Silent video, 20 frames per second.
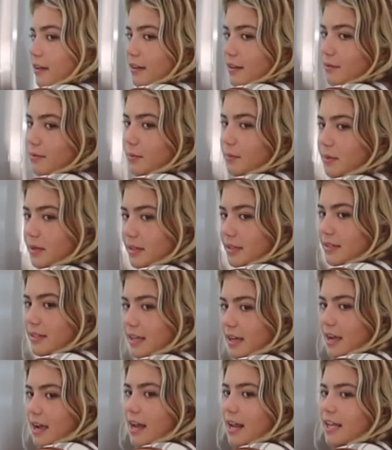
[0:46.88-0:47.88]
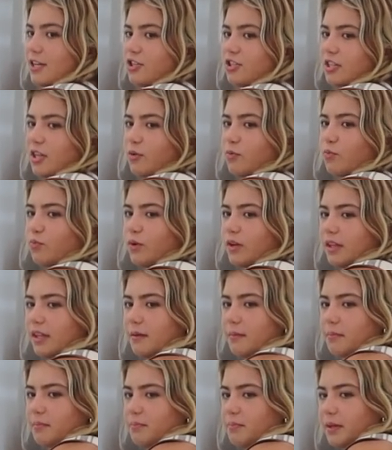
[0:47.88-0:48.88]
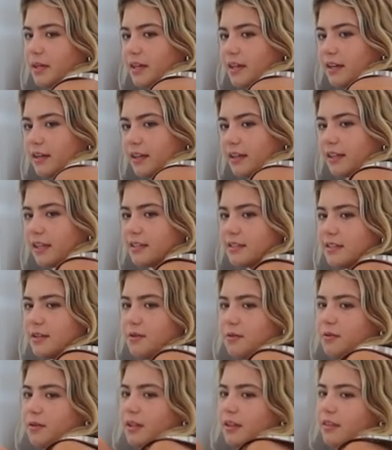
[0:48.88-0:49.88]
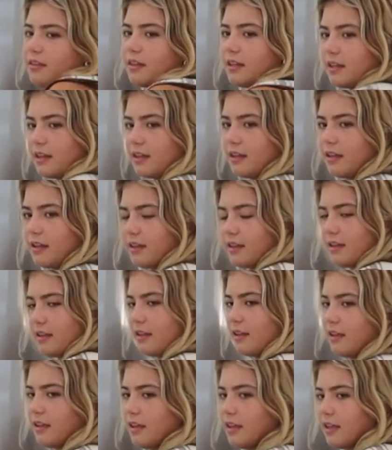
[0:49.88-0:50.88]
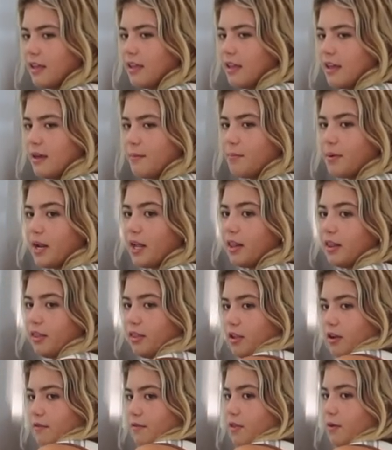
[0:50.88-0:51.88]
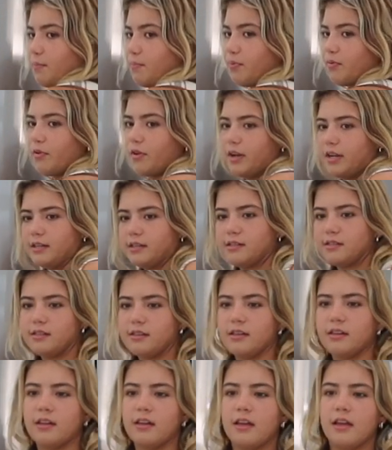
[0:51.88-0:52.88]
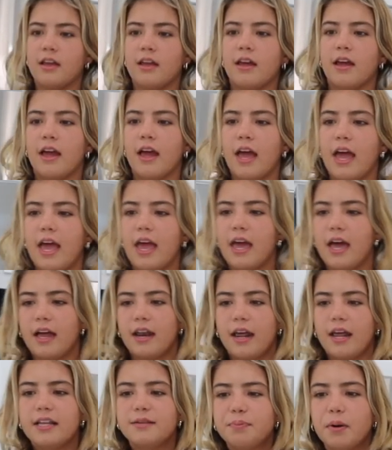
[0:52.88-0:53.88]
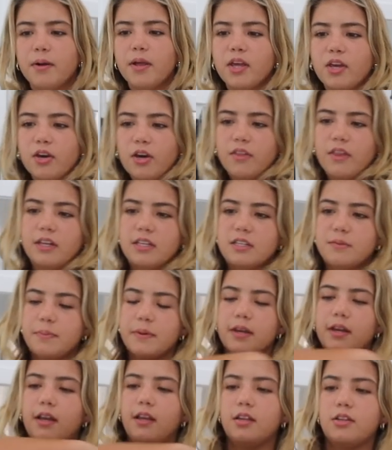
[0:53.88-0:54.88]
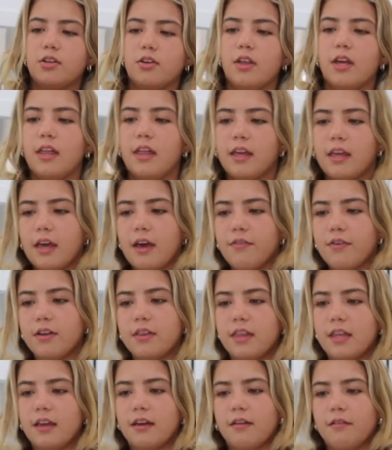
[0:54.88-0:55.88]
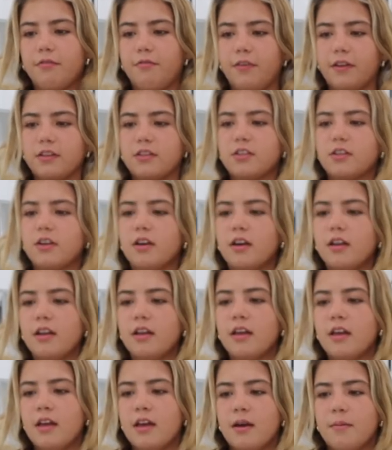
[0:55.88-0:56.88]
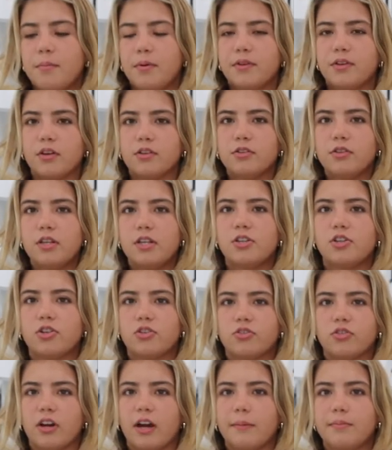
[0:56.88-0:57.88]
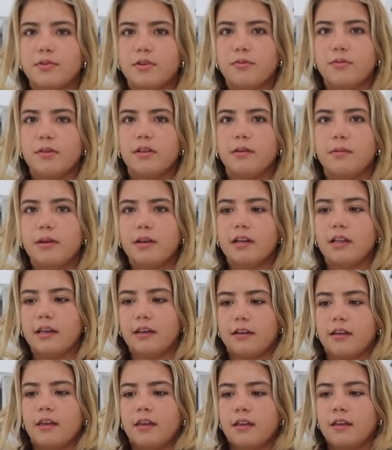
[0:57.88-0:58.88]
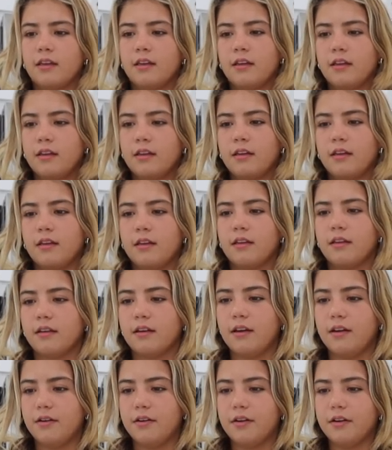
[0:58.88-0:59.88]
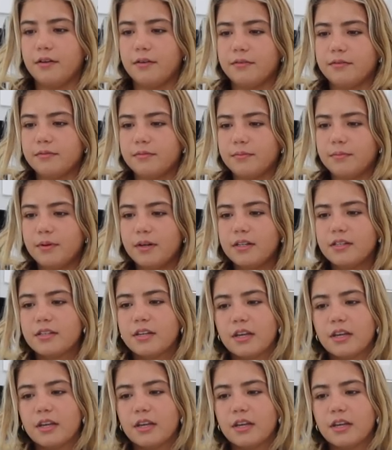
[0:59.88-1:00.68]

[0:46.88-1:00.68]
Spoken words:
and then from the side it's just like really big. Like, that's the only thing. But I love the print, and it's probably good that it's big so that like everything fits good. But also these straps are really big, like I don't know, but it's